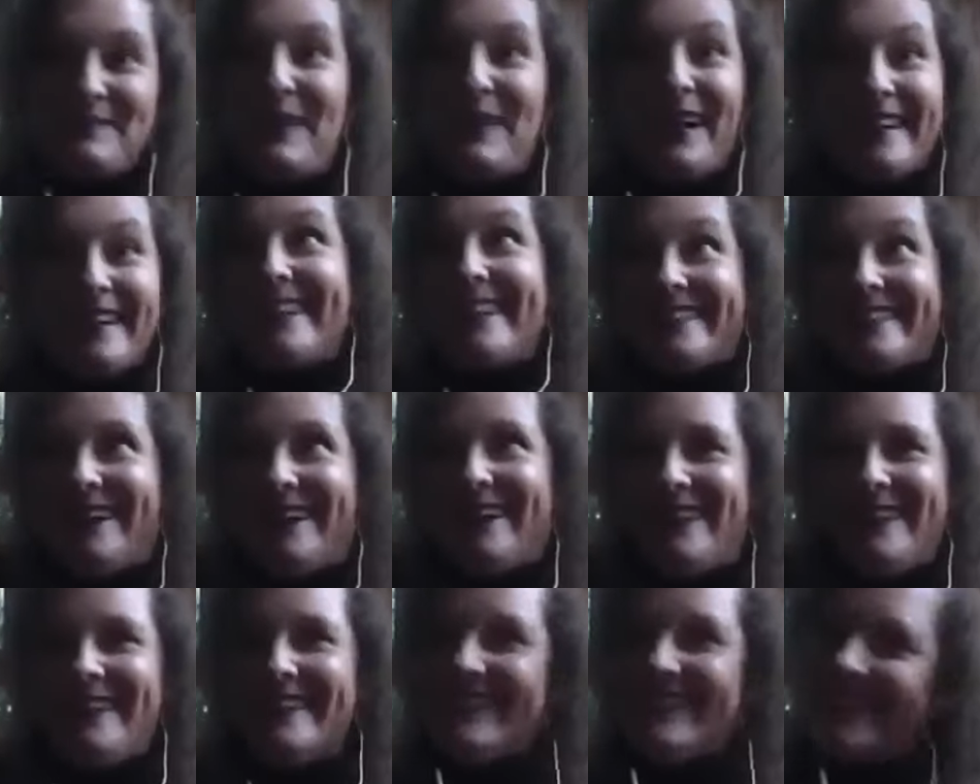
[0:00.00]
it's working
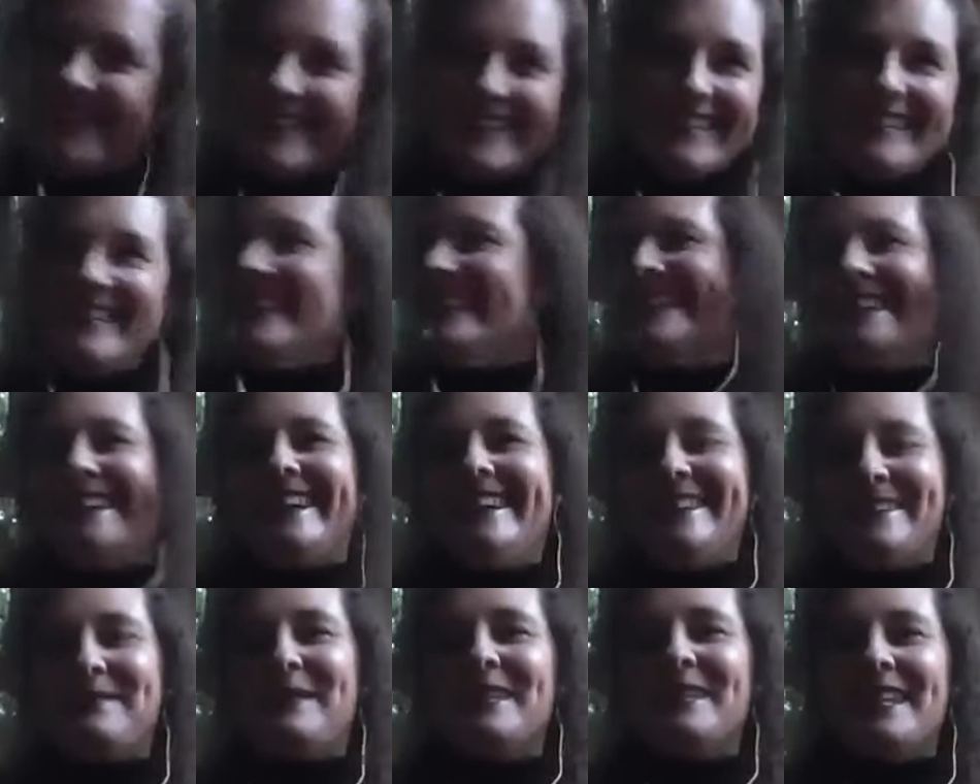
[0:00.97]
though.
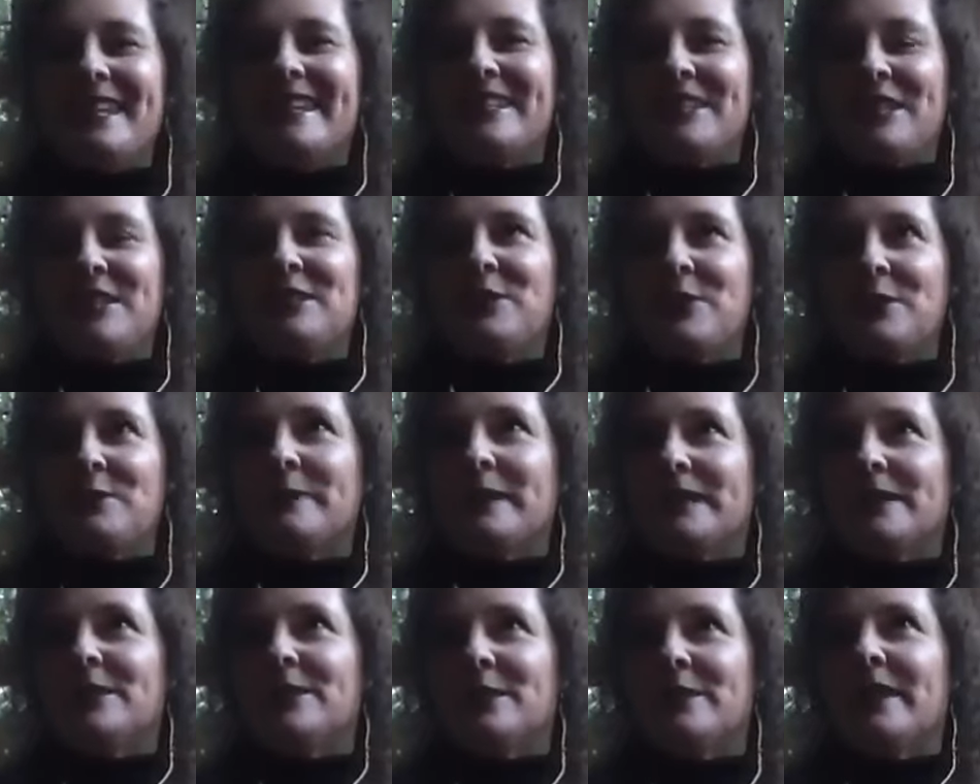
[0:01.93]
Uh, but yeah, she taught
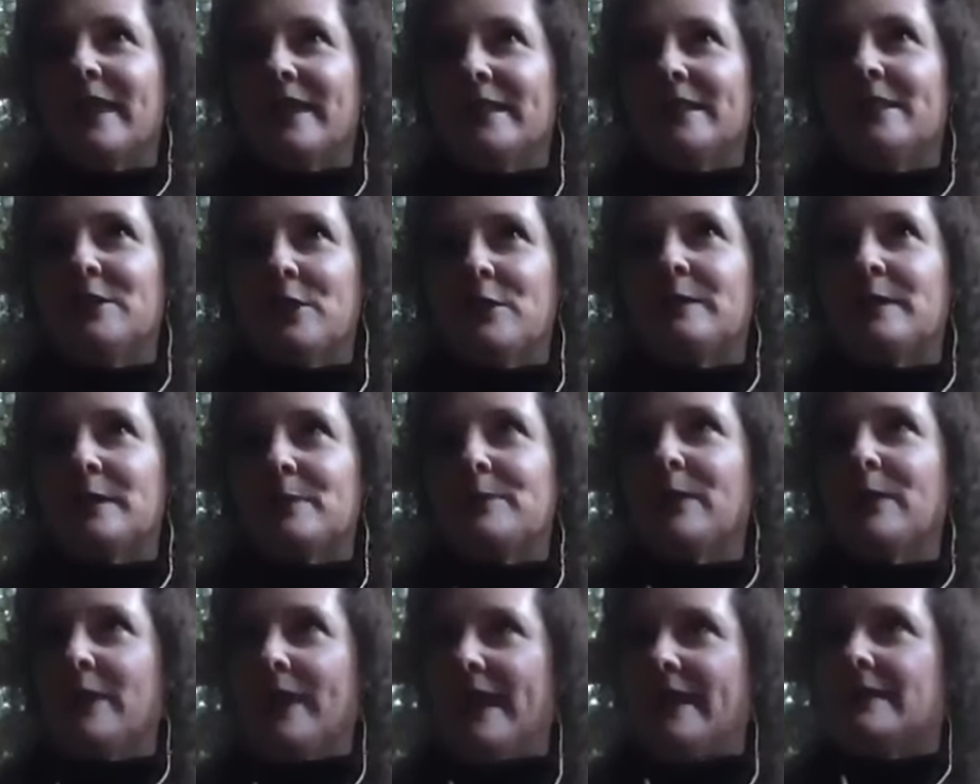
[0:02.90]
me to do that. She taught me to
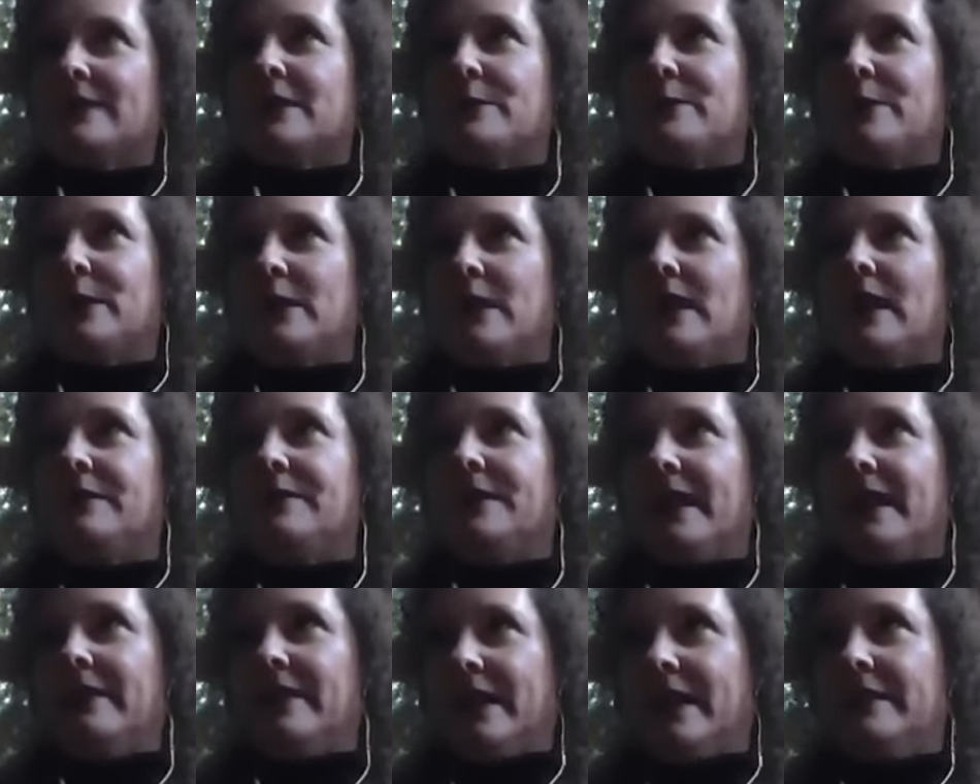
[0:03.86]
put out to put love
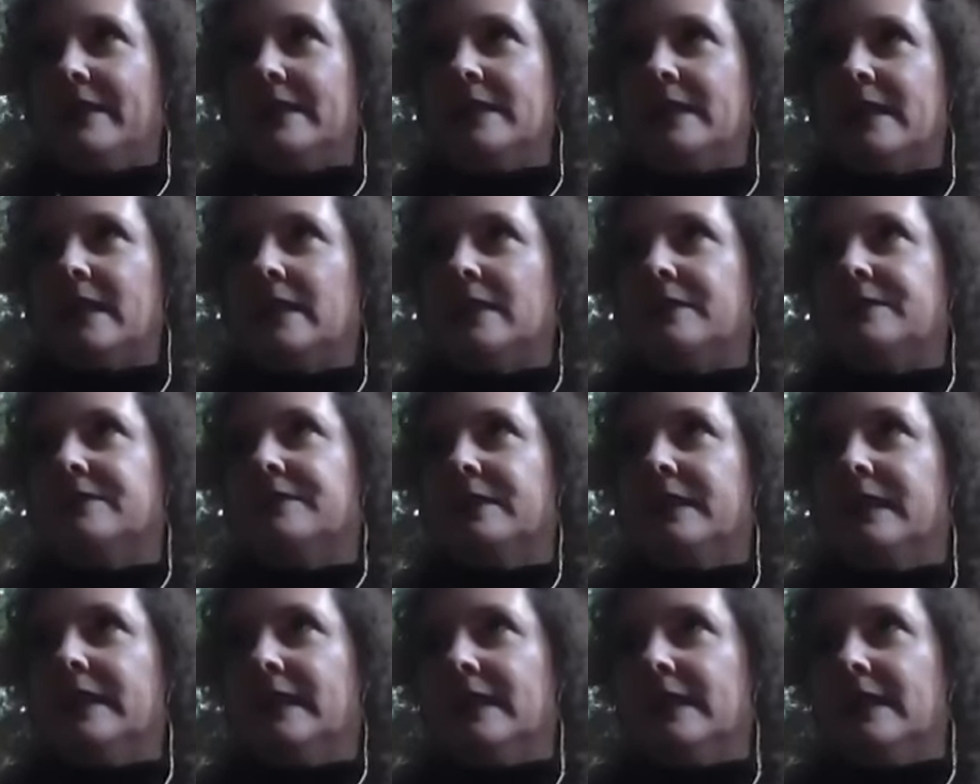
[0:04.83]
out there instead of
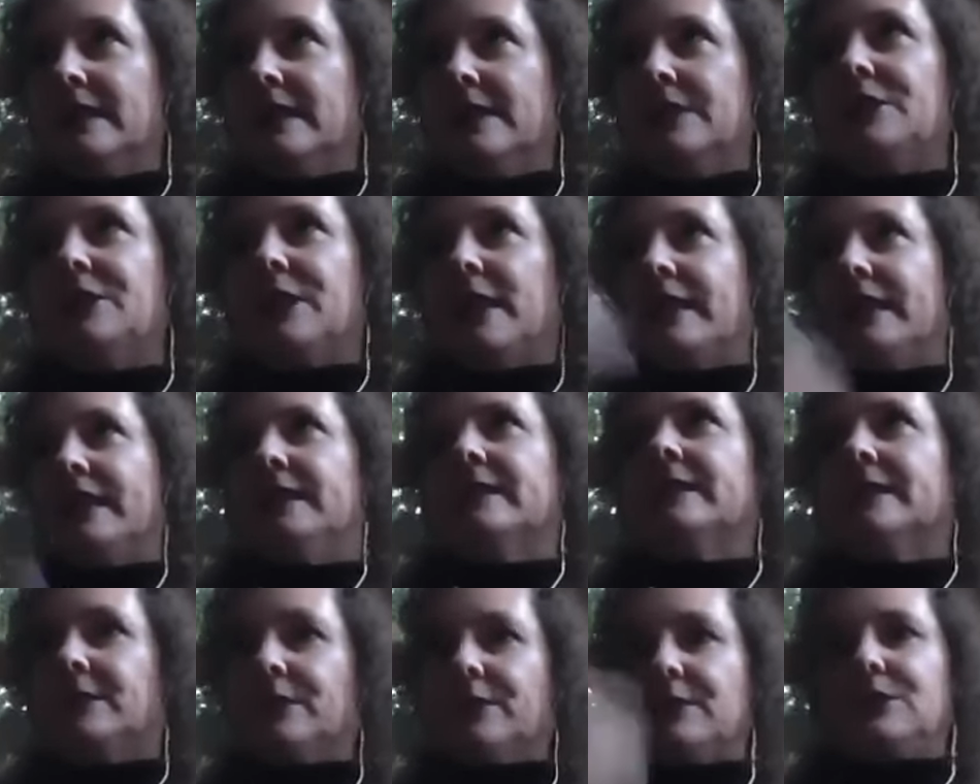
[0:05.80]

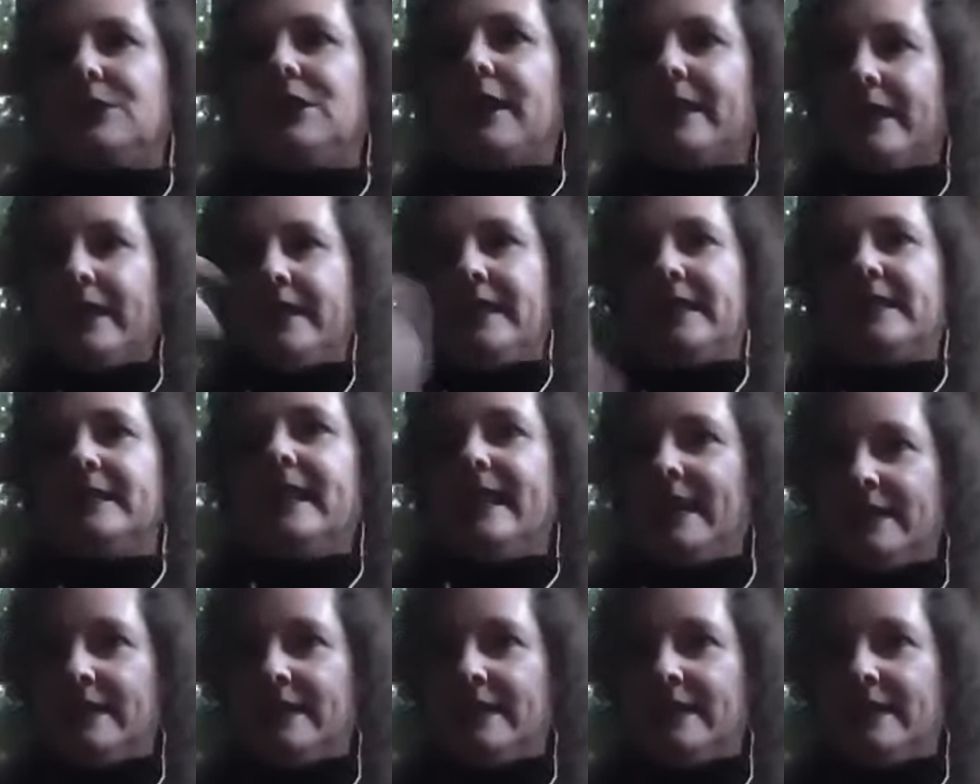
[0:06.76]
shutting the shutting it